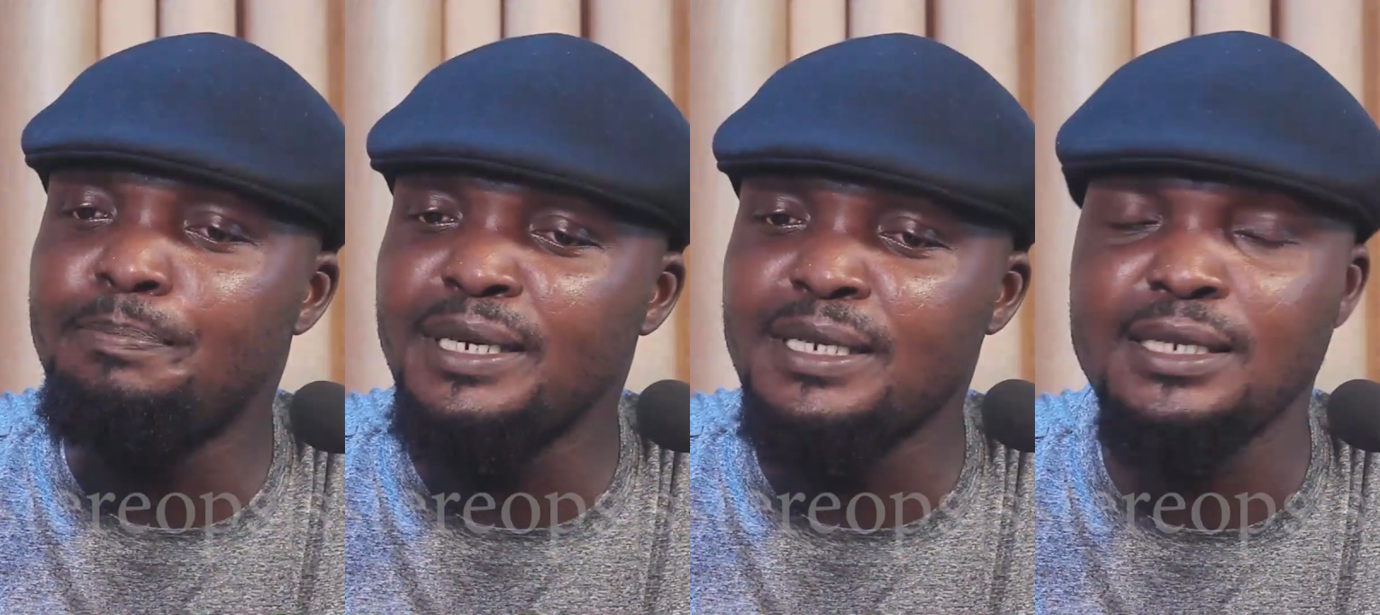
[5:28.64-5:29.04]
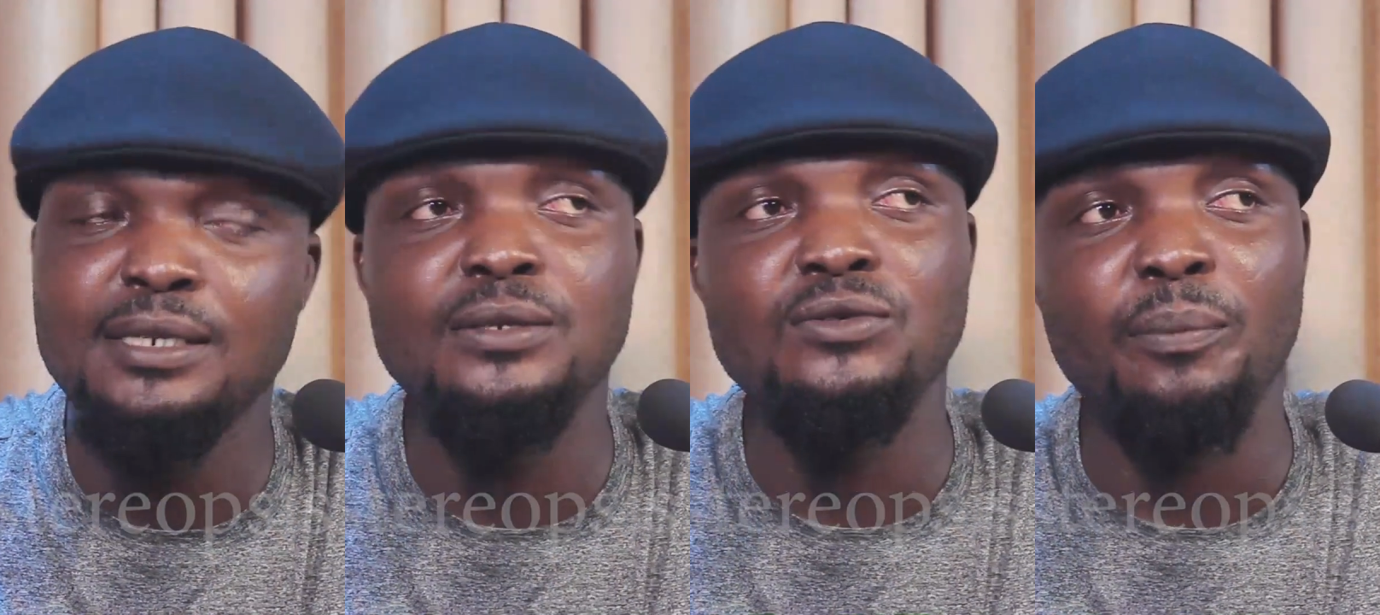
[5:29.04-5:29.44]

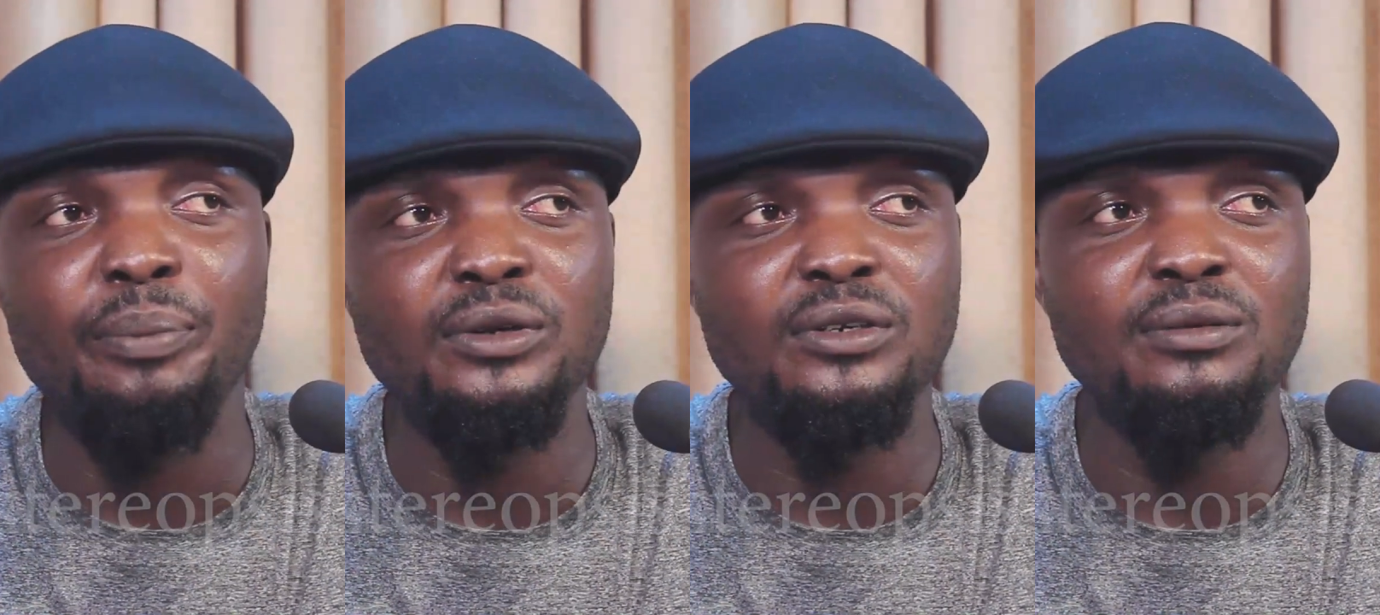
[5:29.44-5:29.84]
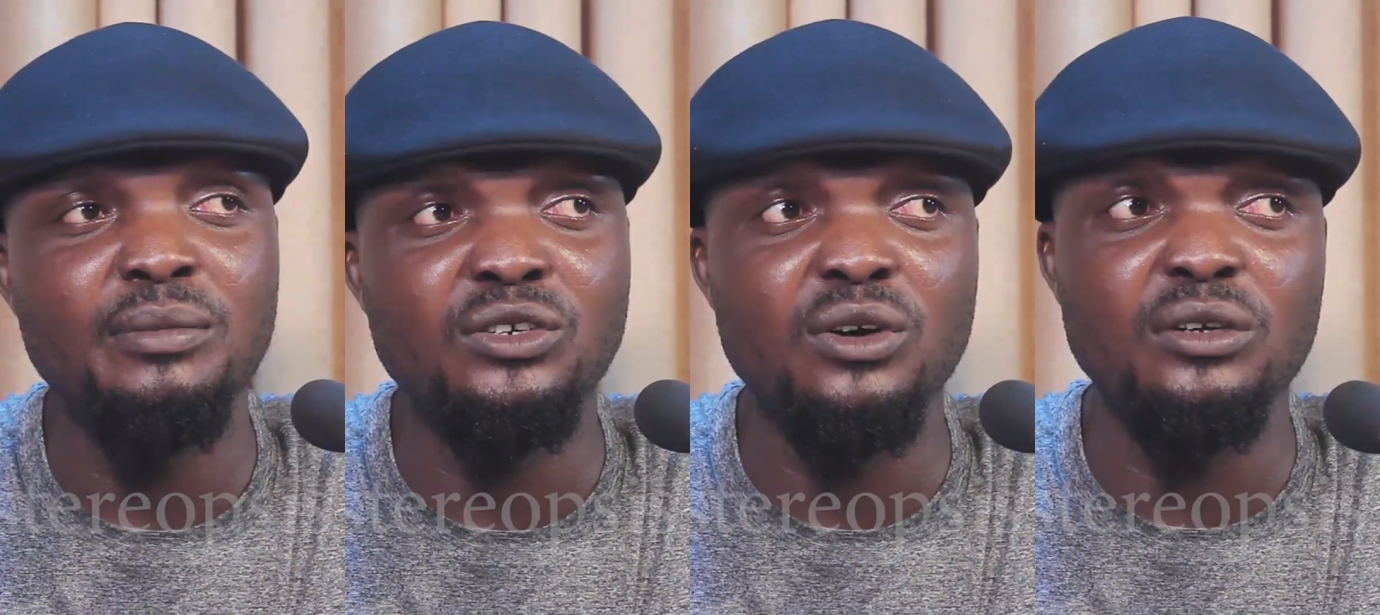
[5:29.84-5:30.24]
person supporting,
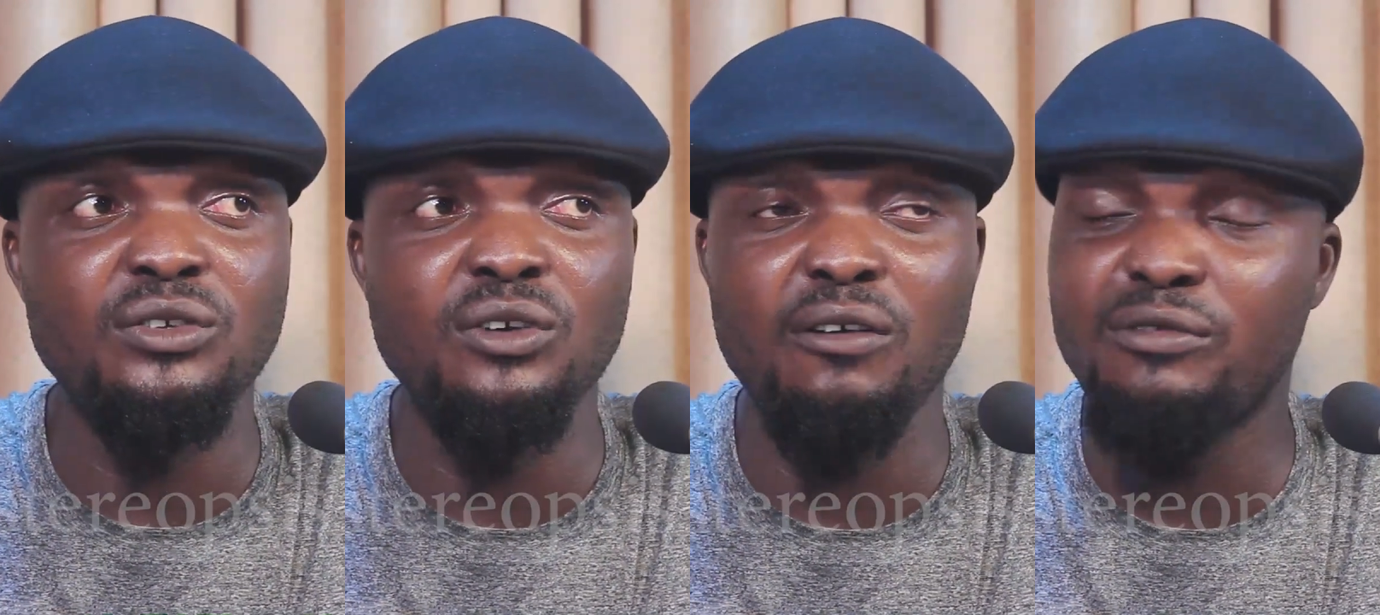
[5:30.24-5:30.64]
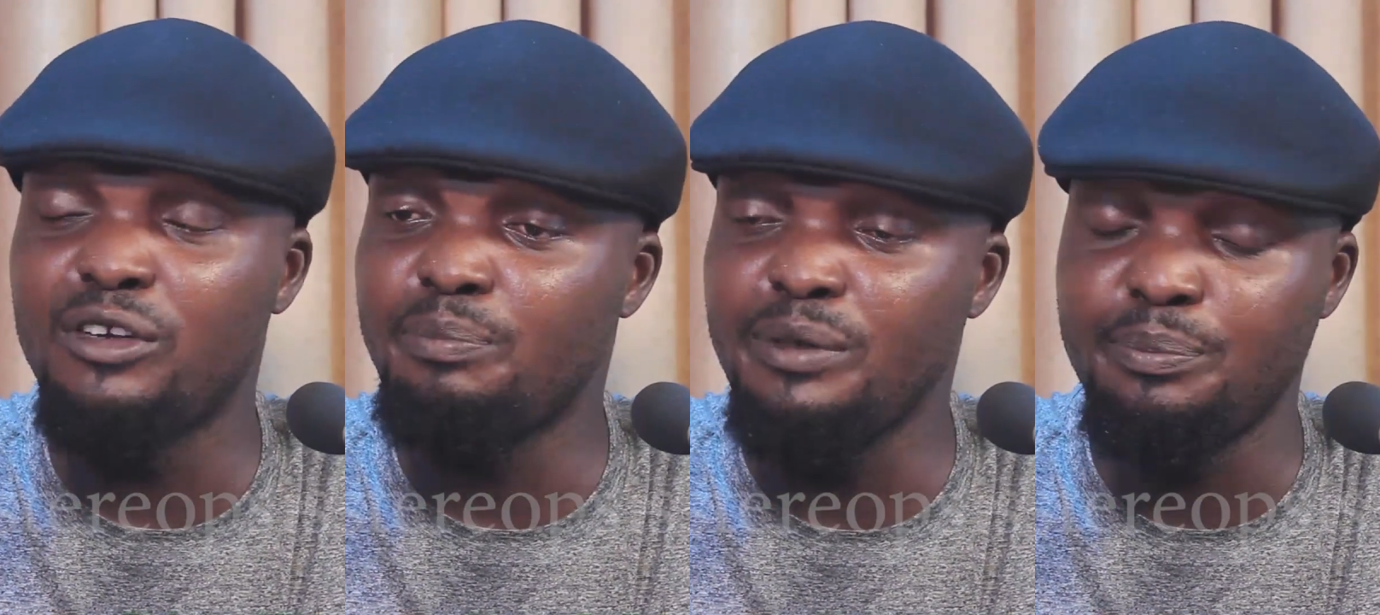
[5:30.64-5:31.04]
majority of
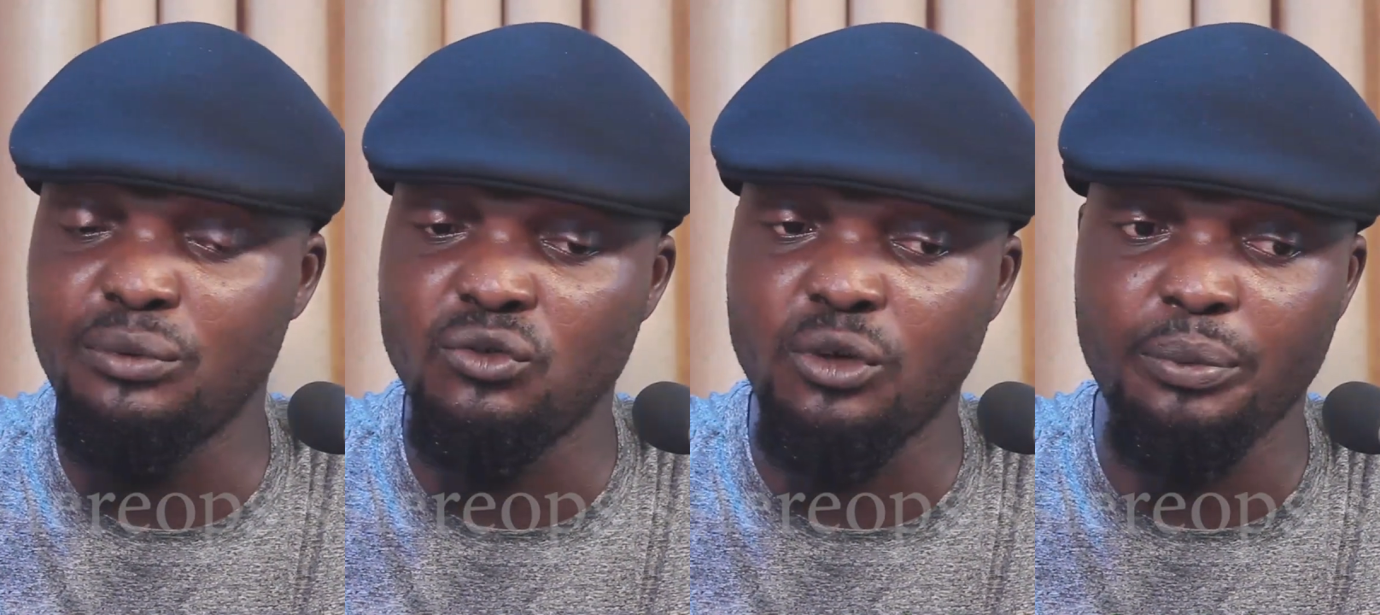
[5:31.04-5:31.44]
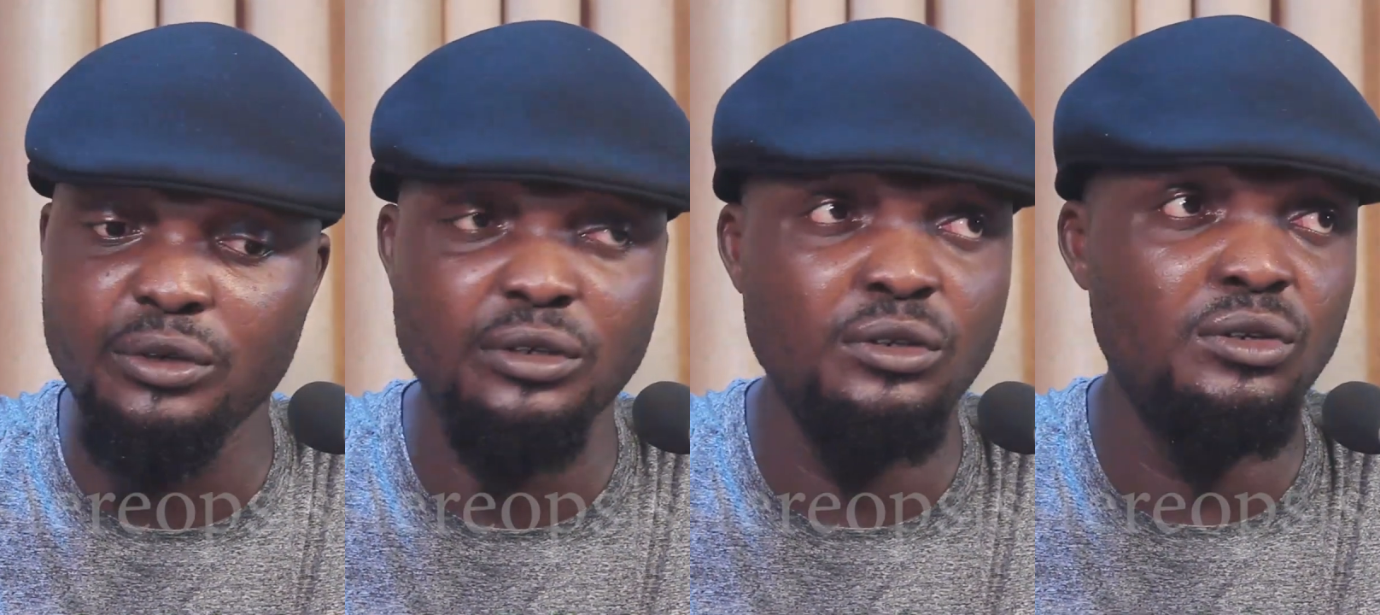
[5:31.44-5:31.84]
the people
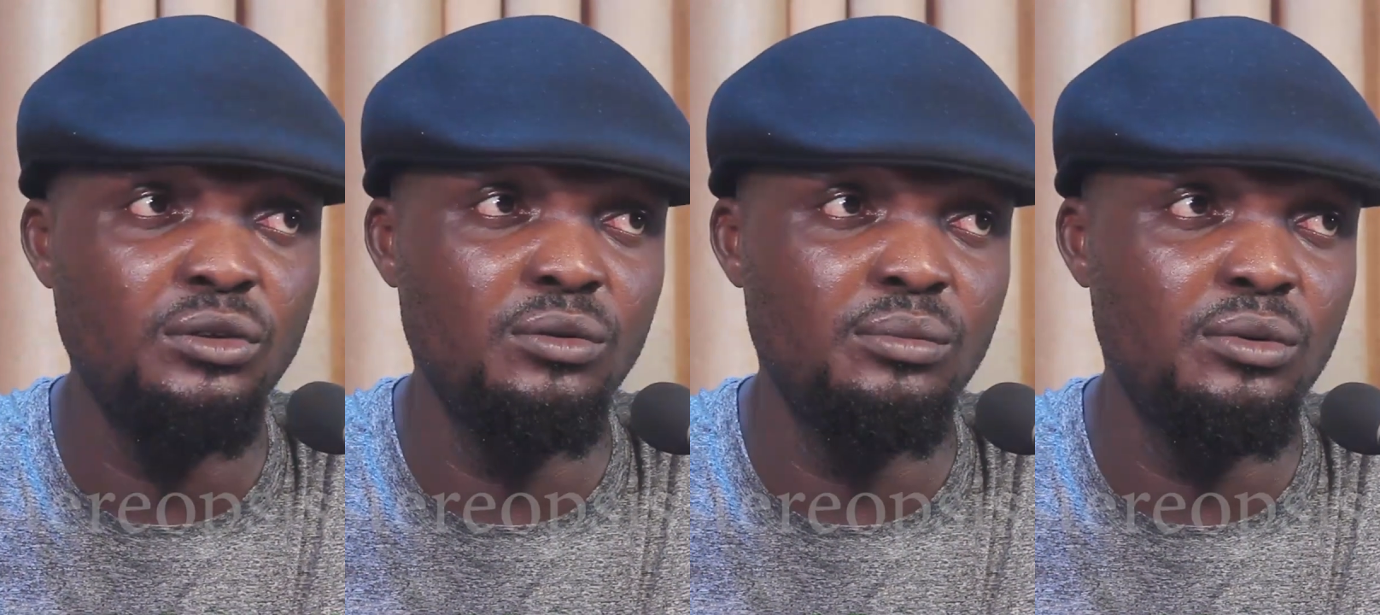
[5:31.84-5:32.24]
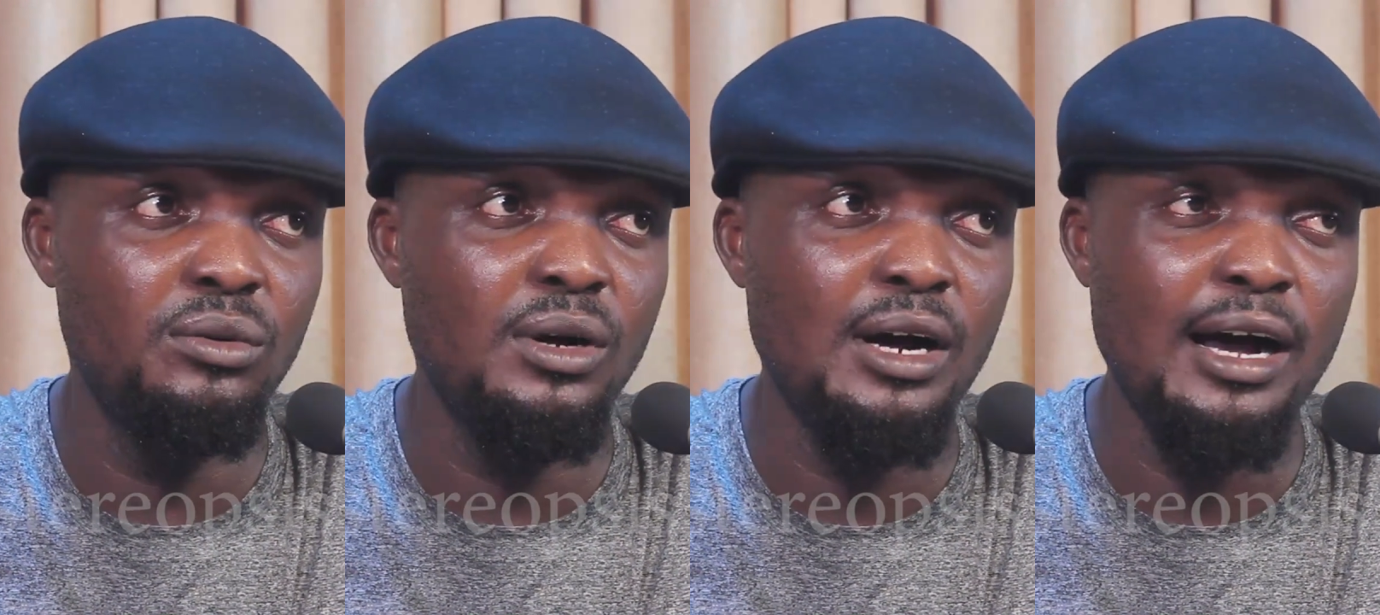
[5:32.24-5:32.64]
supporting
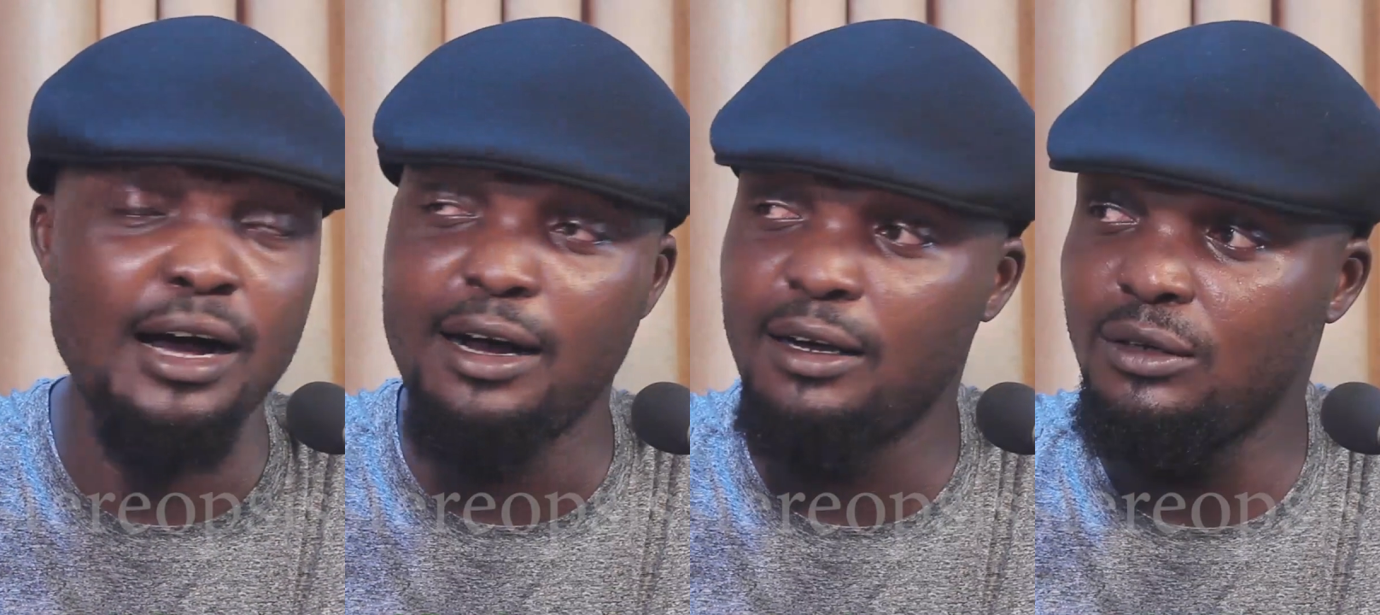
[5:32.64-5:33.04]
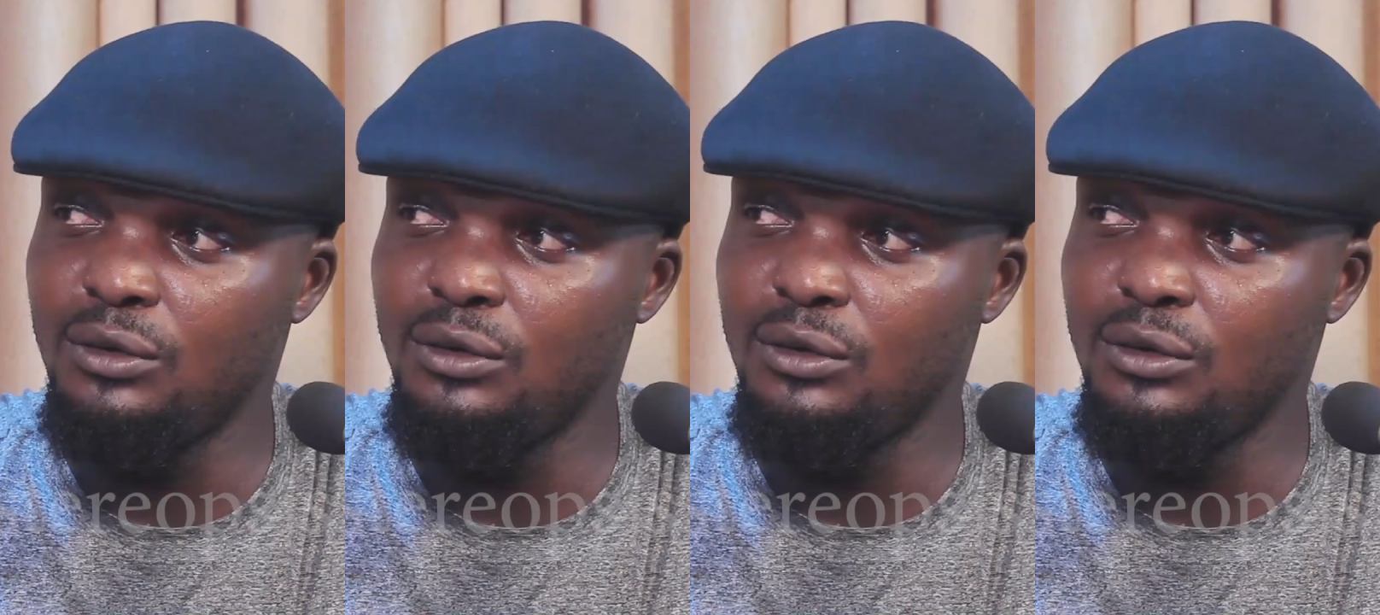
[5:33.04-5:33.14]
Tinubu are